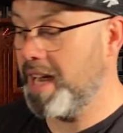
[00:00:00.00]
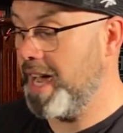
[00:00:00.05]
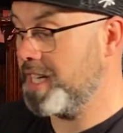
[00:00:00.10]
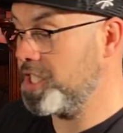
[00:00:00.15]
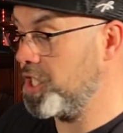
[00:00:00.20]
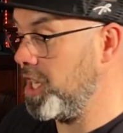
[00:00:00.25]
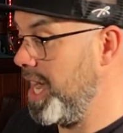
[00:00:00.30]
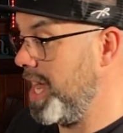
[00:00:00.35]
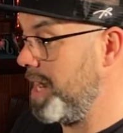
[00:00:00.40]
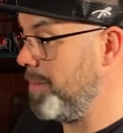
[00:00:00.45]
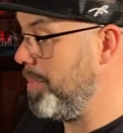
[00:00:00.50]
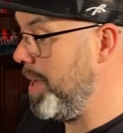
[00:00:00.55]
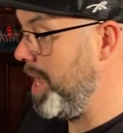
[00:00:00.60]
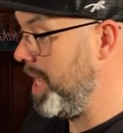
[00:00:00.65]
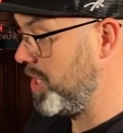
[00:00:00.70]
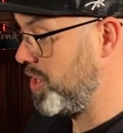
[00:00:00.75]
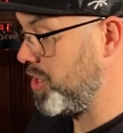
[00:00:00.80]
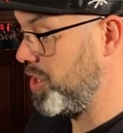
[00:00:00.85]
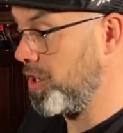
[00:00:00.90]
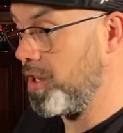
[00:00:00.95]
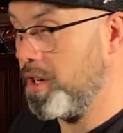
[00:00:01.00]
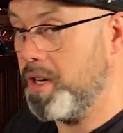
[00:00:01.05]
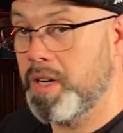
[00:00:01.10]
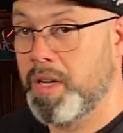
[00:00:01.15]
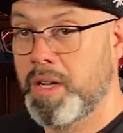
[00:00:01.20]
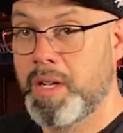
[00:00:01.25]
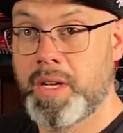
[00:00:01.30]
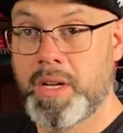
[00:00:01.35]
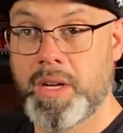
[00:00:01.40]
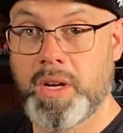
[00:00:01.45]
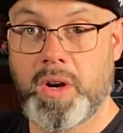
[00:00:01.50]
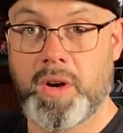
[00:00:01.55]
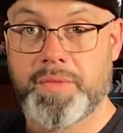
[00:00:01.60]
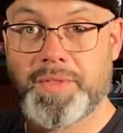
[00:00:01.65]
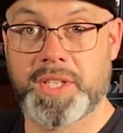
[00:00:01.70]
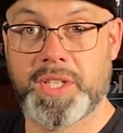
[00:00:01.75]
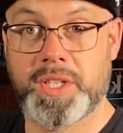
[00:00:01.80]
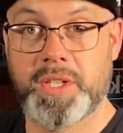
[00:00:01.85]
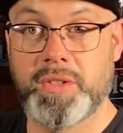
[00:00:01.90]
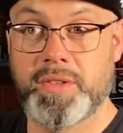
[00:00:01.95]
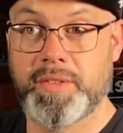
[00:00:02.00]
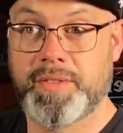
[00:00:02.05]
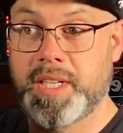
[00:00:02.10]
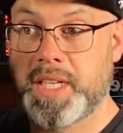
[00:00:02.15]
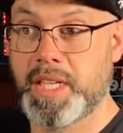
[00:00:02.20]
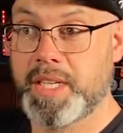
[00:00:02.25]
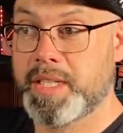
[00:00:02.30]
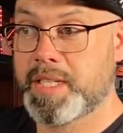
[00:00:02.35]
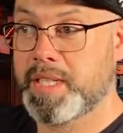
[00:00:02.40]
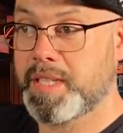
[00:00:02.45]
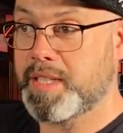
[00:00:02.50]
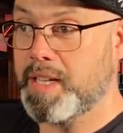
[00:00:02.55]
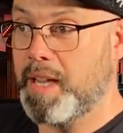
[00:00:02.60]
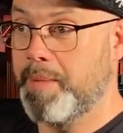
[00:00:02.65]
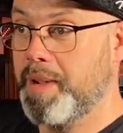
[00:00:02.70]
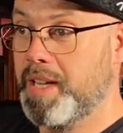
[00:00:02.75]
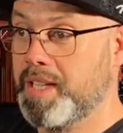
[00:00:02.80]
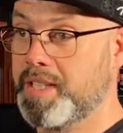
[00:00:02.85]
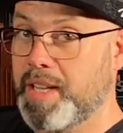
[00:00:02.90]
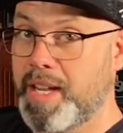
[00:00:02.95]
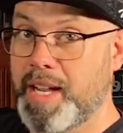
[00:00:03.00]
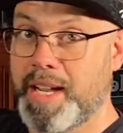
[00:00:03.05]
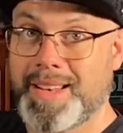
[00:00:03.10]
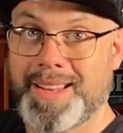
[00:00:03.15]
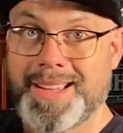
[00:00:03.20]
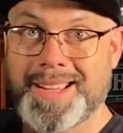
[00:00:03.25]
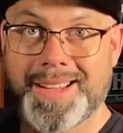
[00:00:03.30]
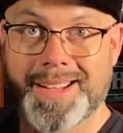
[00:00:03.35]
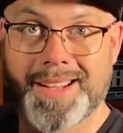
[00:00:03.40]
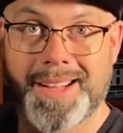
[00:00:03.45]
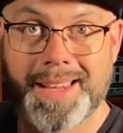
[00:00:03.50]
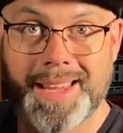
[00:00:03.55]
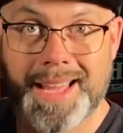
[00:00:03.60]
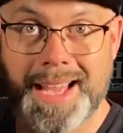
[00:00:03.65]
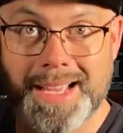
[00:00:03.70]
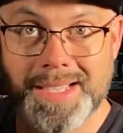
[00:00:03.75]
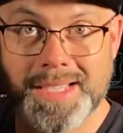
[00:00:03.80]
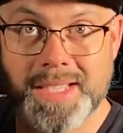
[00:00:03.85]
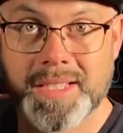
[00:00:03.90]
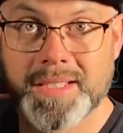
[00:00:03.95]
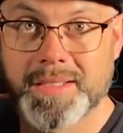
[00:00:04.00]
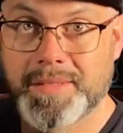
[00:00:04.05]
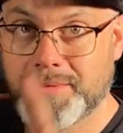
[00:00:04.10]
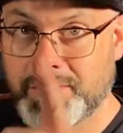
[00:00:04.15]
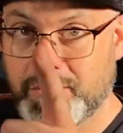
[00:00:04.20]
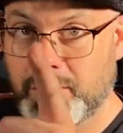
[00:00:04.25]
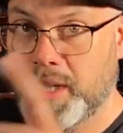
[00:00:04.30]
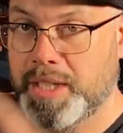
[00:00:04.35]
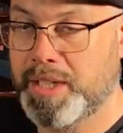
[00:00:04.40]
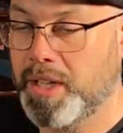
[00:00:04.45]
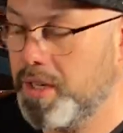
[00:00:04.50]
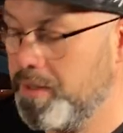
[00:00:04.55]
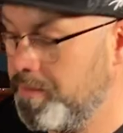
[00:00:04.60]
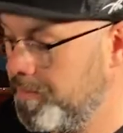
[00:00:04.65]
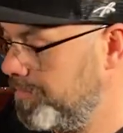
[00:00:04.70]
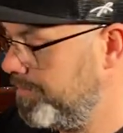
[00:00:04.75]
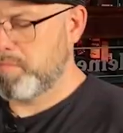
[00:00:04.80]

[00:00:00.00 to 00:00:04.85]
I actually had a picture of the two of these side by side. Class, well done.